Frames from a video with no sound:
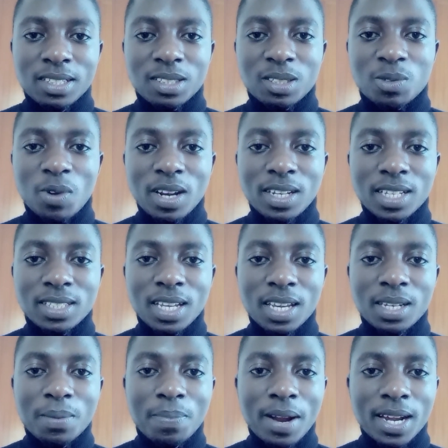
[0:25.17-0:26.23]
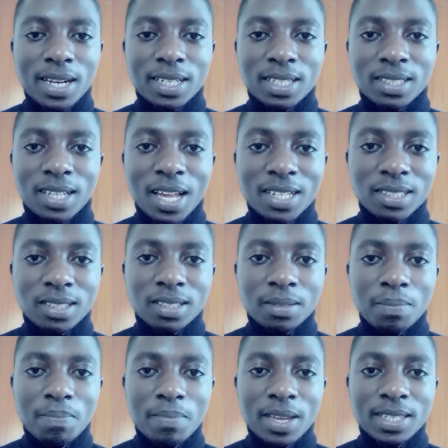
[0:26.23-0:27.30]
Strategy in practice has
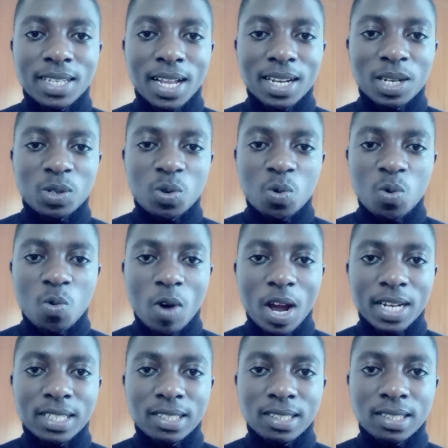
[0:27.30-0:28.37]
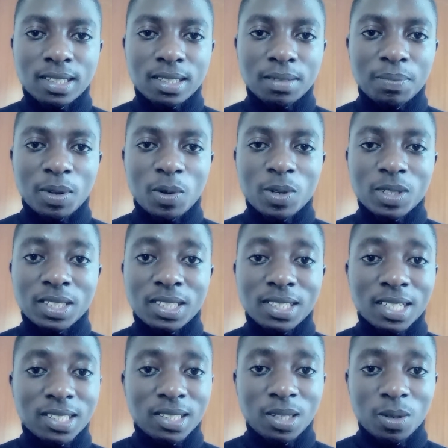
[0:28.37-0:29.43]
majorly two words, because it
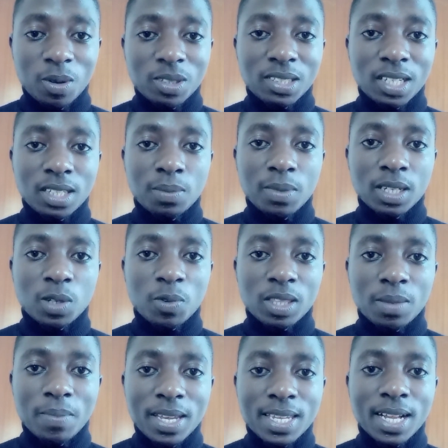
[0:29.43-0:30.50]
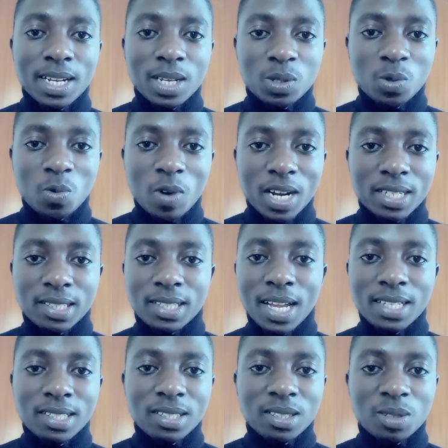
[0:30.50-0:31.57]
is a single statement with majorly two words,
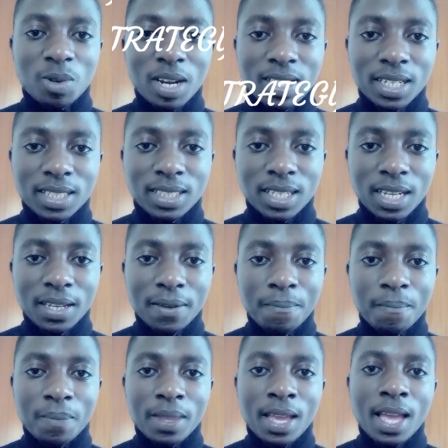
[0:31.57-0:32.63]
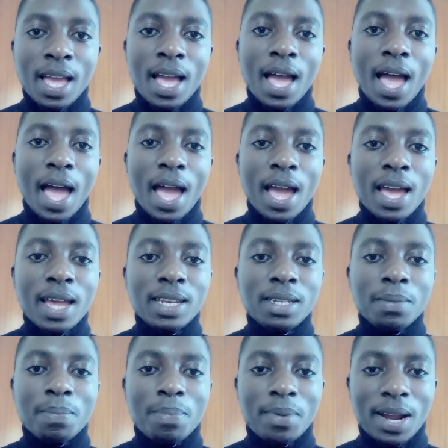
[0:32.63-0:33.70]
that is strategy and
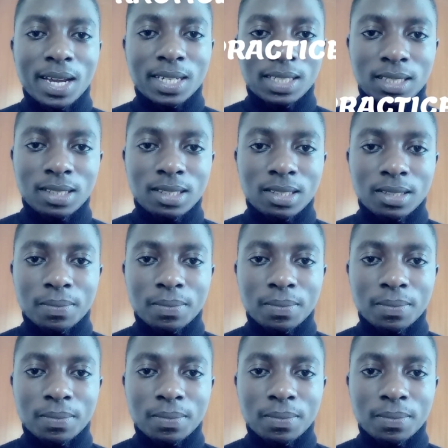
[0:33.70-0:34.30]
practice.